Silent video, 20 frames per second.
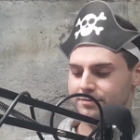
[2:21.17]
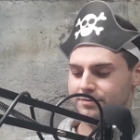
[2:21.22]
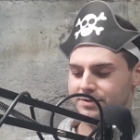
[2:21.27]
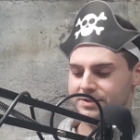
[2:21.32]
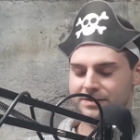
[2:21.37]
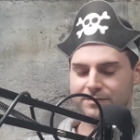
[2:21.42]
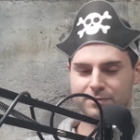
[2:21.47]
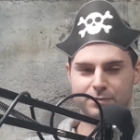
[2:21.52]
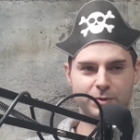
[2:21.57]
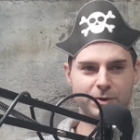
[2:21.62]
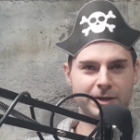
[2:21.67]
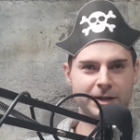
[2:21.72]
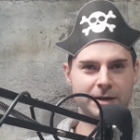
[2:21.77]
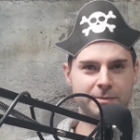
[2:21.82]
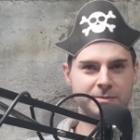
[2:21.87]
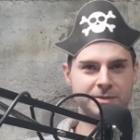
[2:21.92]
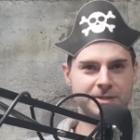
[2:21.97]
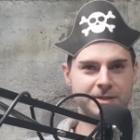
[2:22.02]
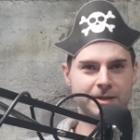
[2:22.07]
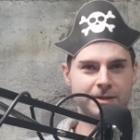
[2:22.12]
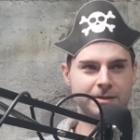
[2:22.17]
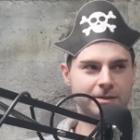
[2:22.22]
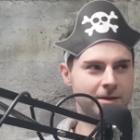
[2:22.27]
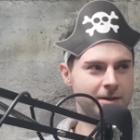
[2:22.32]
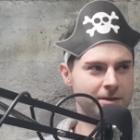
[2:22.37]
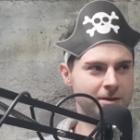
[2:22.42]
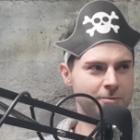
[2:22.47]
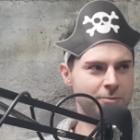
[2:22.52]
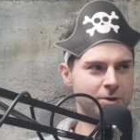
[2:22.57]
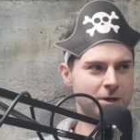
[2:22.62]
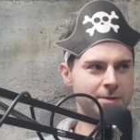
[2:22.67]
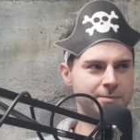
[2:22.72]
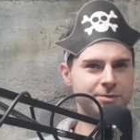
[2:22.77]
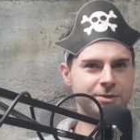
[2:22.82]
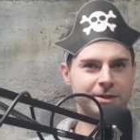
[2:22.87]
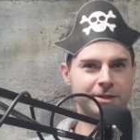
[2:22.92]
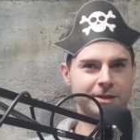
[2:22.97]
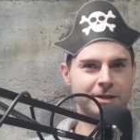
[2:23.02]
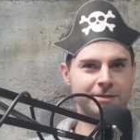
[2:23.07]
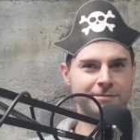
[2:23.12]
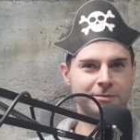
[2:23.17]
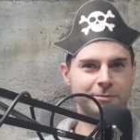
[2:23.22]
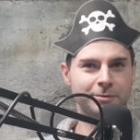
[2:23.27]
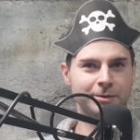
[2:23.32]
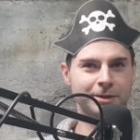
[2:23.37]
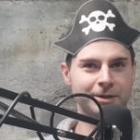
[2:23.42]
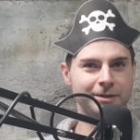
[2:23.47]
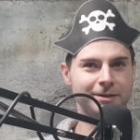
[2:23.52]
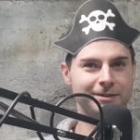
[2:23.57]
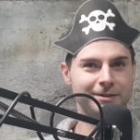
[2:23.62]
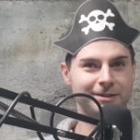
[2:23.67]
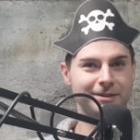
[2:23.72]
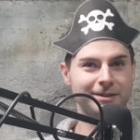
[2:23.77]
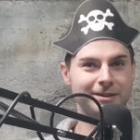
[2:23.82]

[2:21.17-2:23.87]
7.8%. I know what I'm drinking after work.